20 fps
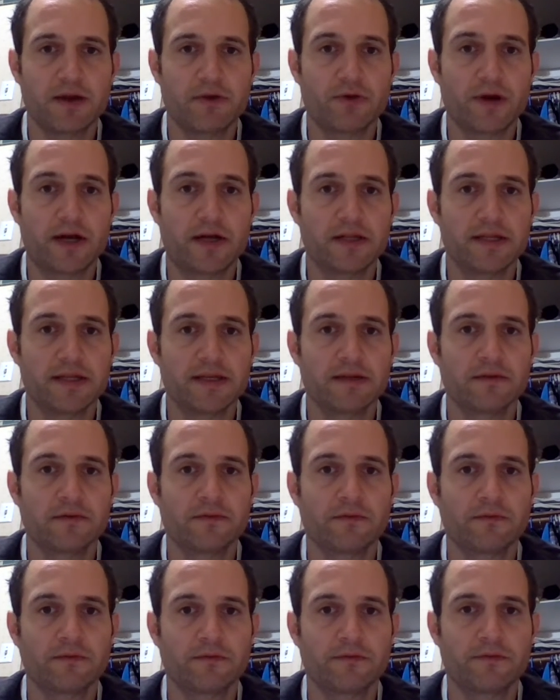Rowling
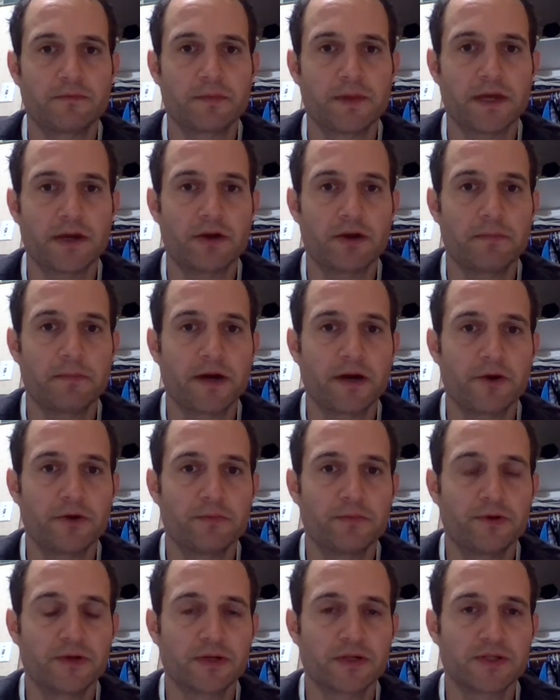from the Harry Potter
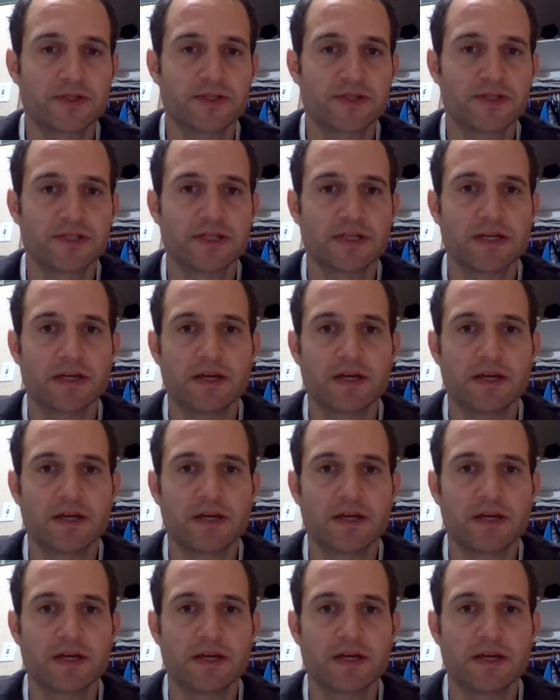books,